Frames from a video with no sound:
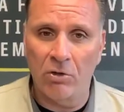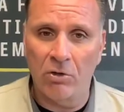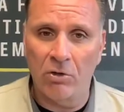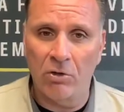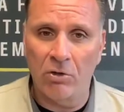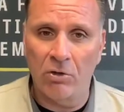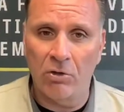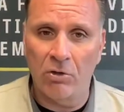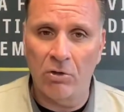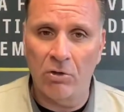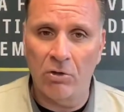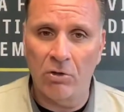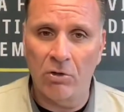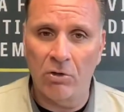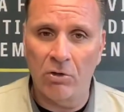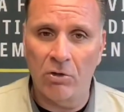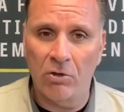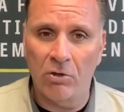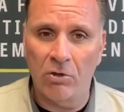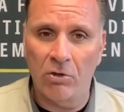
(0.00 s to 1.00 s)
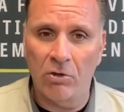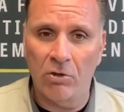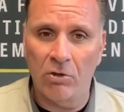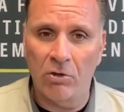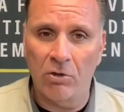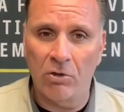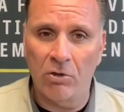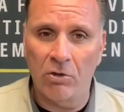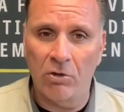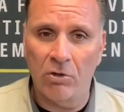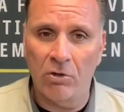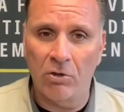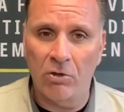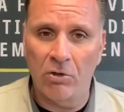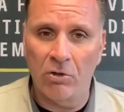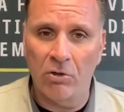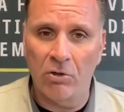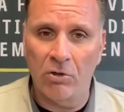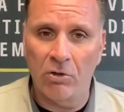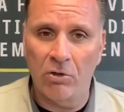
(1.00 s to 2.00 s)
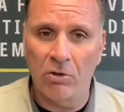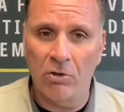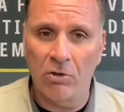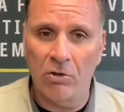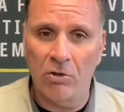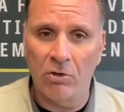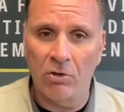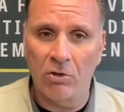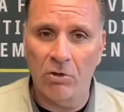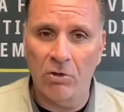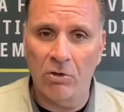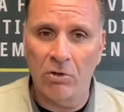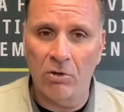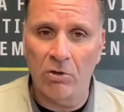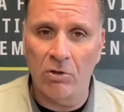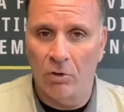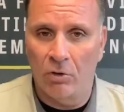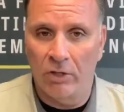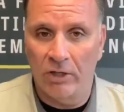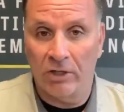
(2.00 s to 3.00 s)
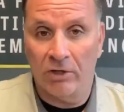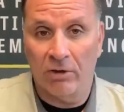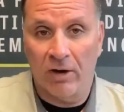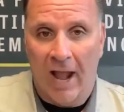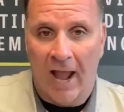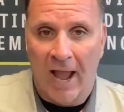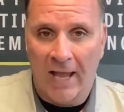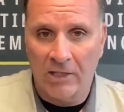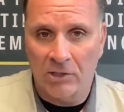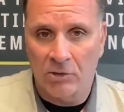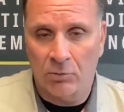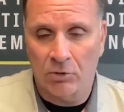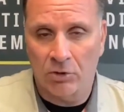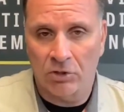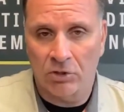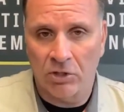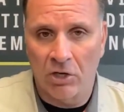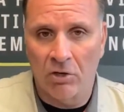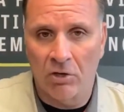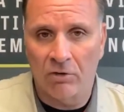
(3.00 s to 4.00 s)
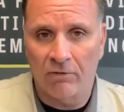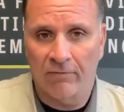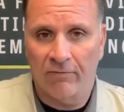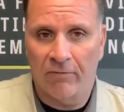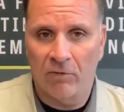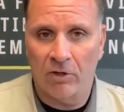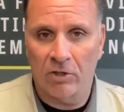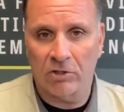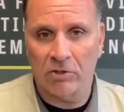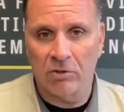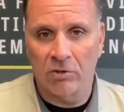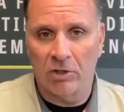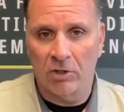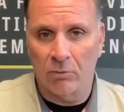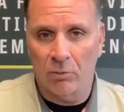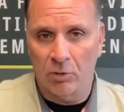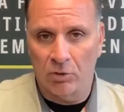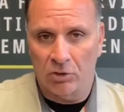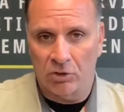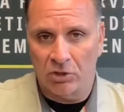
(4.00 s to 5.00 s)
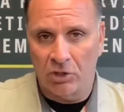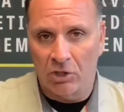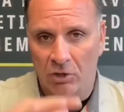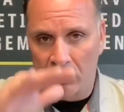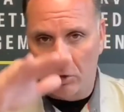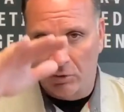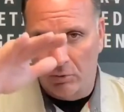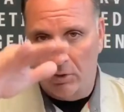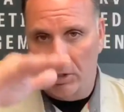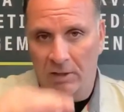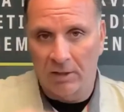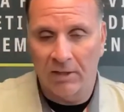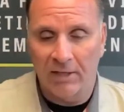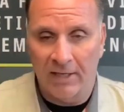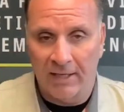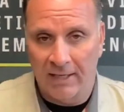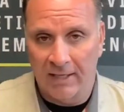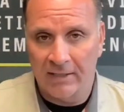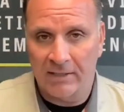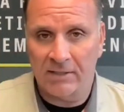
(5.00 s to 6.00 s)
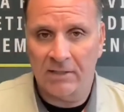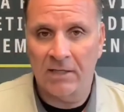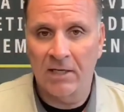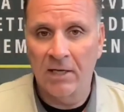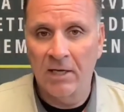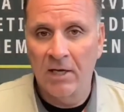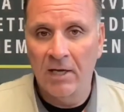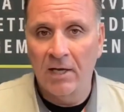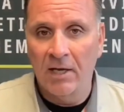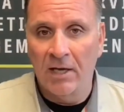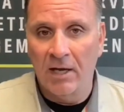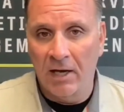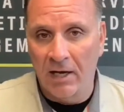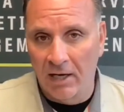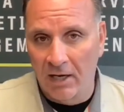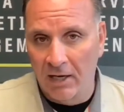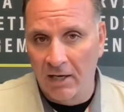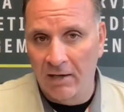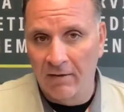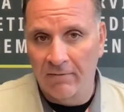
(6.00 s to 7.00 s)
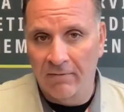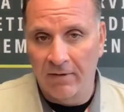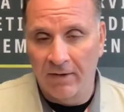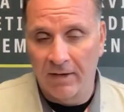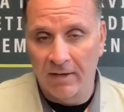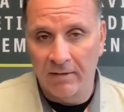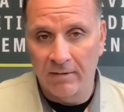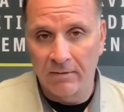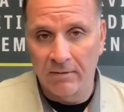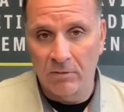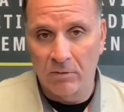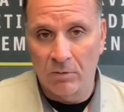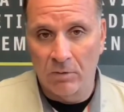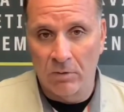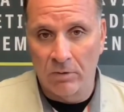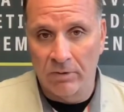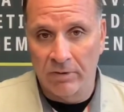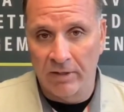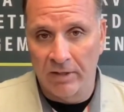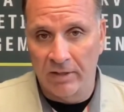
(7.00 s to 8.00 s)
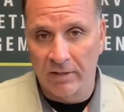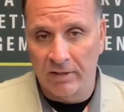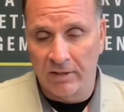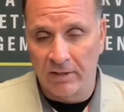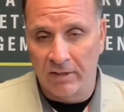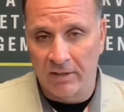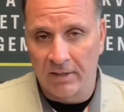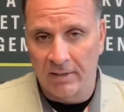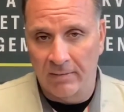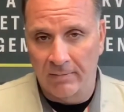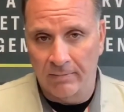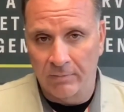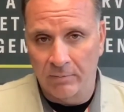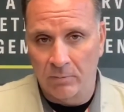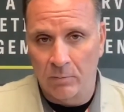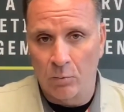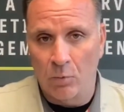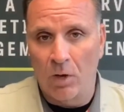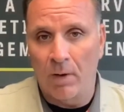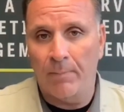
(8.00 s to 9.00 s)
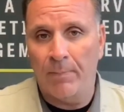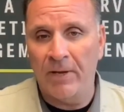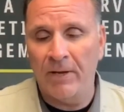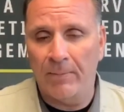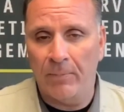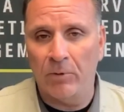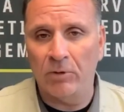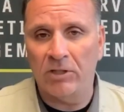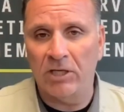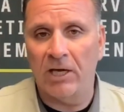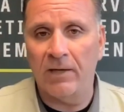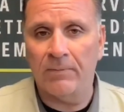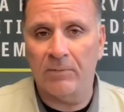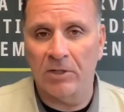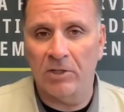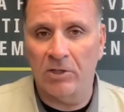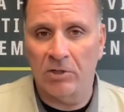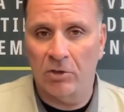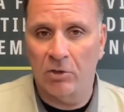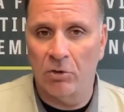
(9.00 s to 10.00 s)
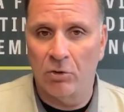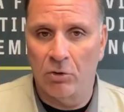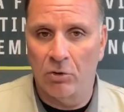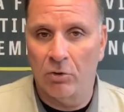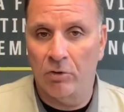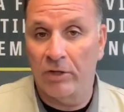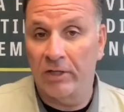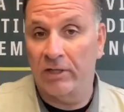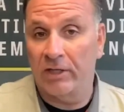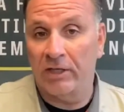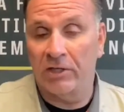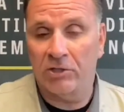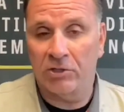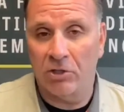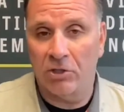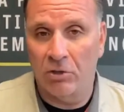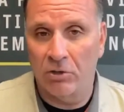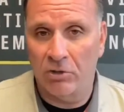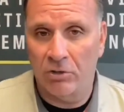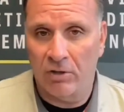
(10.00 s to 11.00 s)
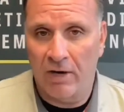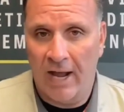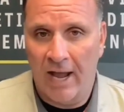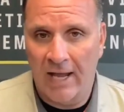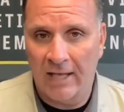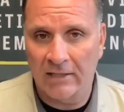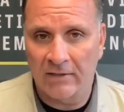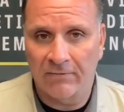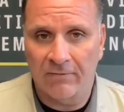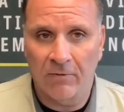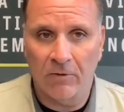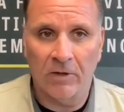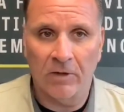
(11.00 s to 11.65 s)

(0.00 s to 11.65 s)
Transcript: the things that people typed into Google that your ads were shown for. So it will show you a list of the what people typed into Google that they showed your ads for.